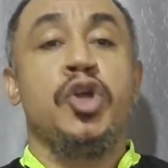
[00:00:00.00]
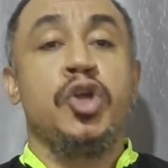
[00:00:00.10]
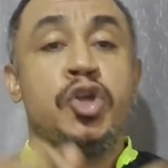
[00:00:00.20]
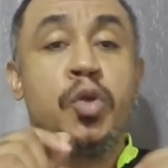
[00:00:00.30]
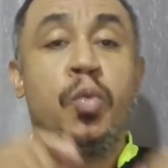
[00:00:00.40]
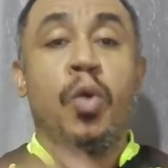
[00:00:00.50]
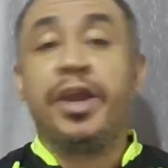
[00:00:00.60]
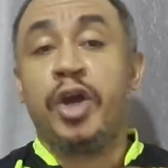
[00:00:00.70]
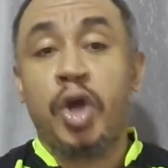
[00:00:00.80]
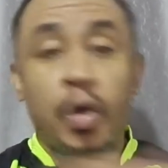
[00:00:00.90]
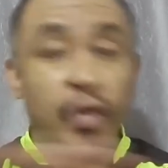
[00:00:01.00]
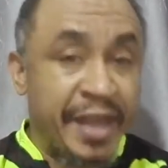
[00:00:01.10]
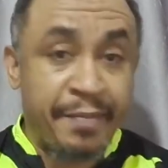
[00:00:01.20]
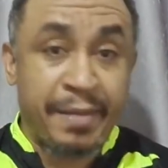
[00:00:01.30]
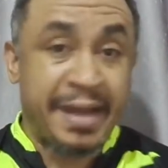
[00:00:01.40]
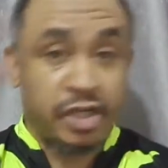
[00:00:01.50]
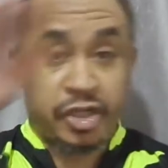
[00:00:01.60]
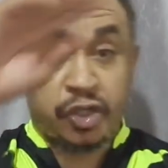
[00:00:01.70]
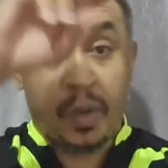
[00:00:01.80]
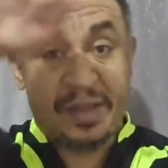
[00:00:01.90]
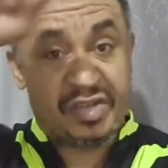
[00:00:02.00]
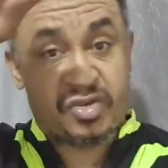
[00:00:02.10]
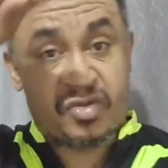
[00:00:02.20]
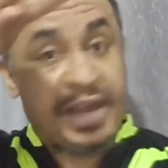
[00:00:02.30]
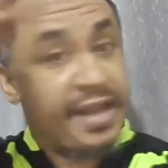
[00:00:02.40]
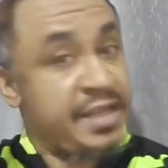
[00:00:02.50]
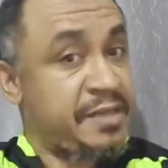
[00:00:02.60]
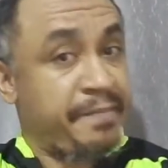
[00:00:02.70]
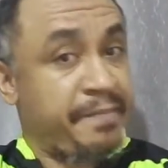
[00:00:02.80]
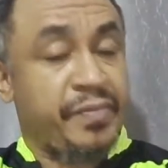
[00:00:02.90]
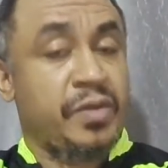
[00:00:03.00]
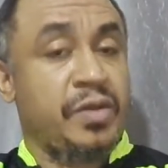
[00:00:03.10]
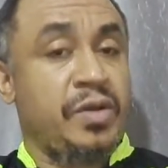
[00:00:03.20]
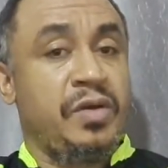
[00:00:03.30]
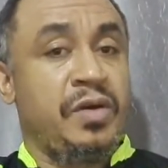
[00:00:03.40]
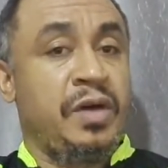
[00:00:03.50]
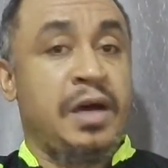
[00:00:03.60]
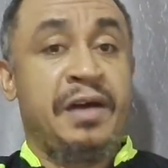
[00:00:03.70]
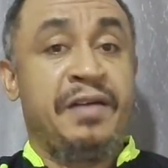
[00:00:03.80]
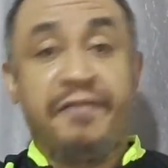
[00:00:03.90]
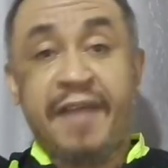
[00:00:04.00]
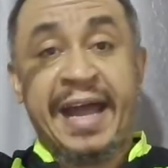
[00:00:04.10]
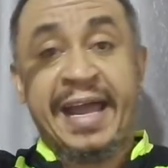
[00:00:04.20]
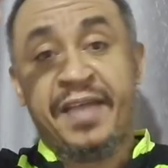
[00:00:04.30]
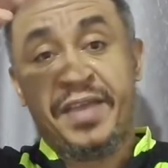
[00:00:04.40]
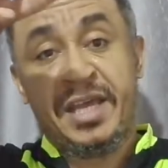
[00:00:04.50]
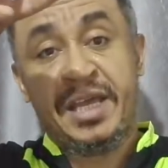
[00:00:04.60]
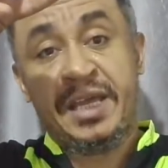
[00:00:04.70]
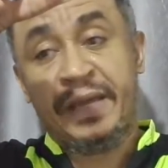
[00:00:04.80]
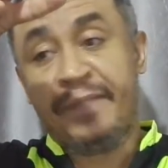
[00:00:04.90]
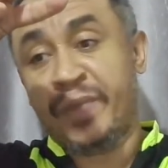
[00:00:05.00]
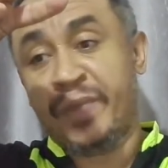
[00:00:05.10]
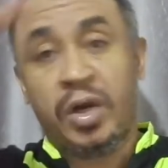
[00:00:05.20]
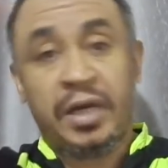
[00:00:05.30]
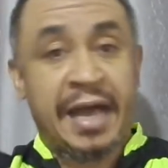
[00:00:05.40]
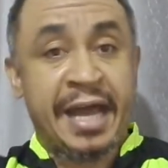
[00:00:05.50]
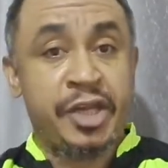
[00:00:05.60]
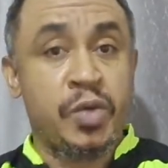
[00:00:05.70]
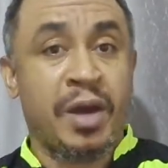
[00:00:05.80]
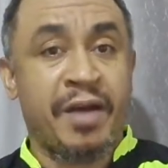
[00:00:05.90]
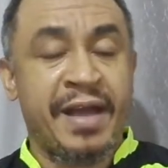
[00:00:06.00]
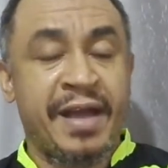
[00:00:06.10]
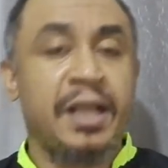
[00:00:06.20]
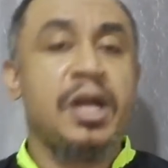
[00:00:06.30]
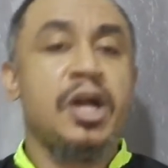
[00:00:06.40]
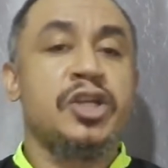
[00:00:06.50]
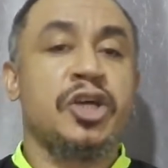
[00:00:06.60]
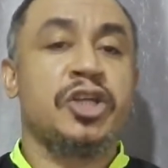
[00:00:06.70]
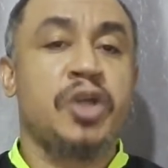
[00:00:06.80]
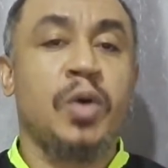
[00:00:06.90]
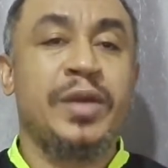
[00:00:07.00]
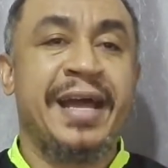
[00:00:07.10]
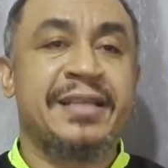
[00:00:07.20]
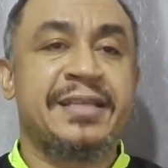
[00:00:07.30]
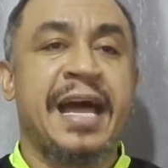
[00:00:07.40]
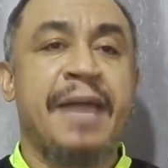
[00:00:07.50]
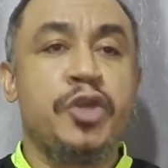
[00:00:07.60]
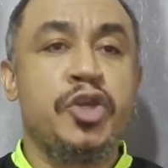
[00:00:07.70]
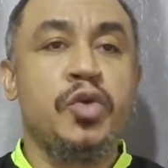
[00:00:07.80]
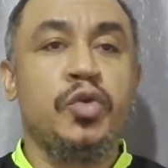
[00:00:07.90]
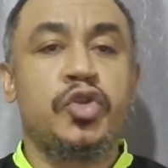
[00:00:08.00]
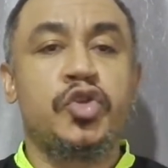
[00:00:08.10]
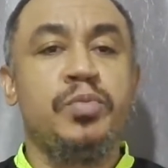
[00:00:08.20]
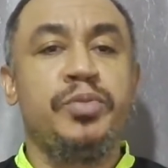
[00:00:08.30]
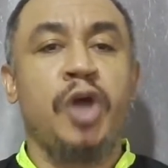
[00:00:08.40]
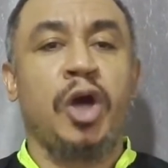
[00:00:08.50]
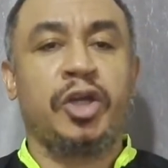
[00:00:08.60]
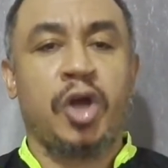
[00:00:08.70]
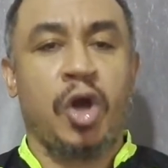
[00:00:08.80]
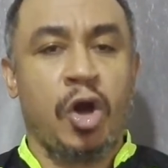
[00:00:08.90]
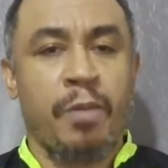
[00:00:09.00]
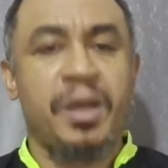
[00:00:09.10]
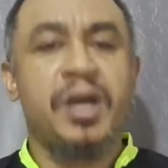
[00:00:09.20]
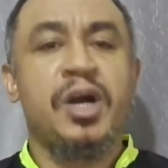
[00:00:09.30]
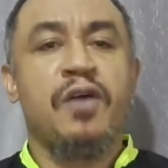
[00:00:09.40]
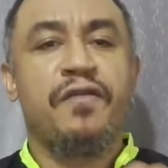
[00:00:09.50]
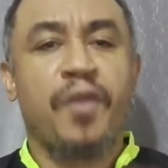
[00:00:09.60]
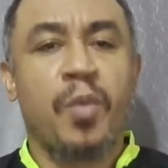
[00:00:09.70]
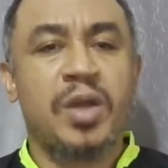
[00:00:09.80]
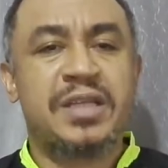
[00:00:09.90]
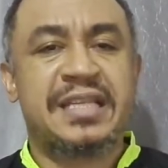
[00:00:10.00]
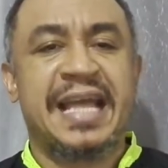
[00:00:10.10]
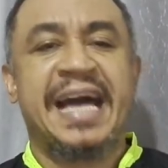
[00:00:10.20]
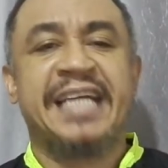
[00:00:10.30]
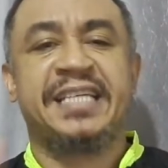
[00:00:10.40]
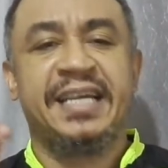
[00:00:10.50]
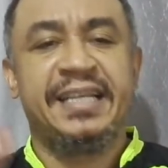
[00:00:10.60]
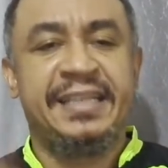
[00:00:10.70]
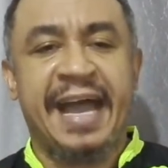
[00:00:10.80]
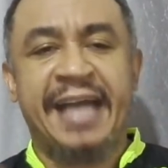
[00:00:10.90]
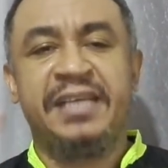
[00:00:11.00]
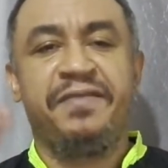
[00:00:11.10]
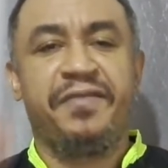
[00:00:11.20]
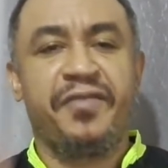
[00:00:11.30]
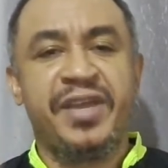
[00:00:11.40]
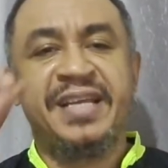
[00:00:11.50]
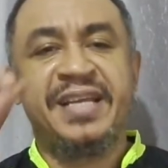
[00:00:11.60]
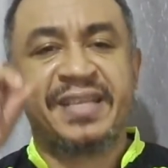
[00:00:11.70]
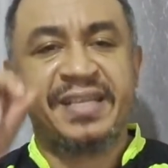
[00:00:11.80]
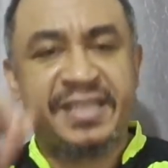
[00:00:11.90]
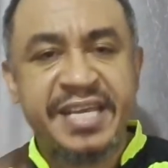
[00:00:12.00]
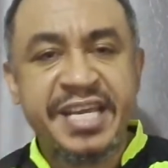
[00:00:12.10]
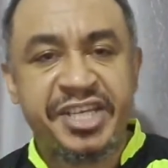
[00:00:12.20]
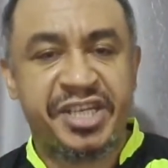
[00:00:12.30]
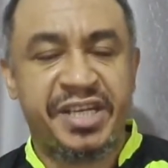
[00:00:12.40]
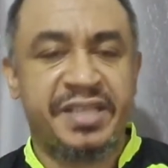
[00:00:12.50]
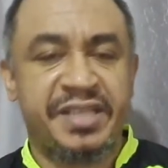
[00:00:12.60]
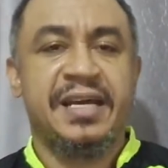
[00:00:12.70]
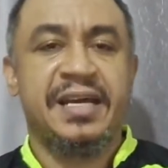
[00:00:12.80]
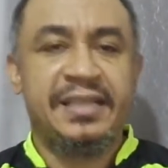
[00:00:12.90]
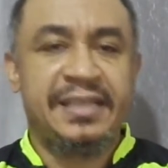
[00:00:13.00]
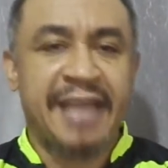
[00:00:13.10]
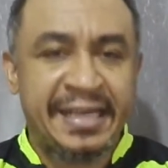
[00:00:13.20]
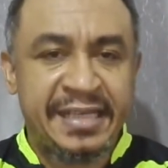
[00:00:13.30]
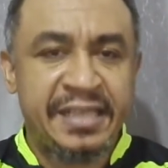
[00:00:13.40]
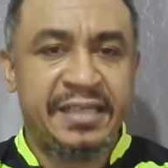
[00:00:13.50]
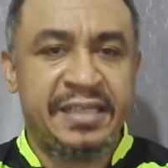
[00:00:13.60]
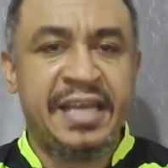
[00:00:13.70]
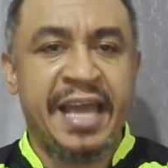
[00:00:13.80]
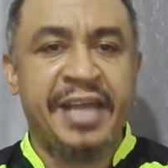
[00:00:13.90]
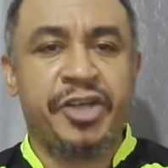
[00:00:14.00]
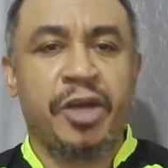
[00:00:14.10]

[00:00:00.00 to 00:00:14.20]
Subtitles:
you want to go there by just going straight via the online URL, just go there and type youtube.com/Daddy Freeze Teaches. Daddy, Daddy,